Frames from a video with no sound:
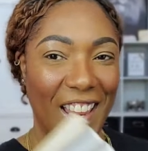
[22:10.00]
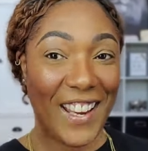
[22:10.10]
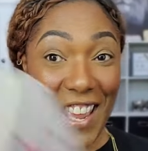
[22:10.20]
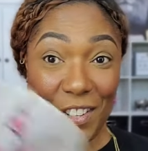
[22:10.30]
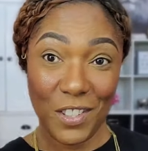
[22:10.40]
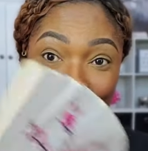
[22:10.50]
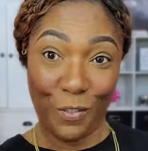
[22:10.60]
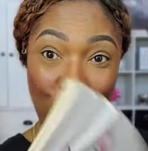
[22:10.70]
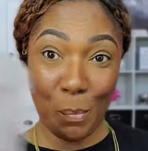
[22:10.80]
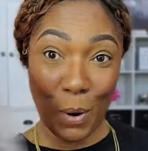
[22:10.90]
now to the
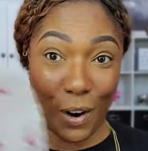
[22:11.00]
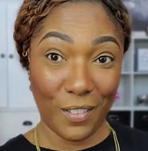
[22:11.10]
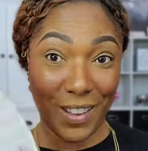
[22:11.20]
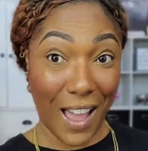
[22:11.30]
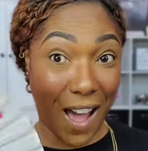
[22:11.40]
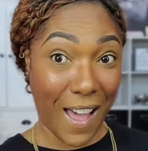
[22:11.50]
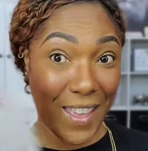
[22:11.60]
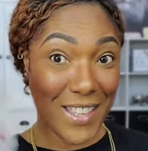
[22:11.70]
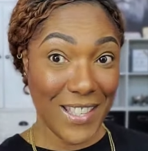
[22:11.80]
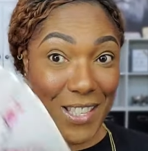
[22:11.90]
fun part, the
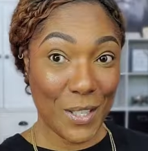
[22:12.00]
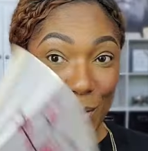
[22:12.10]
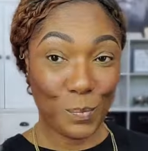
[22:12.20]
eyes.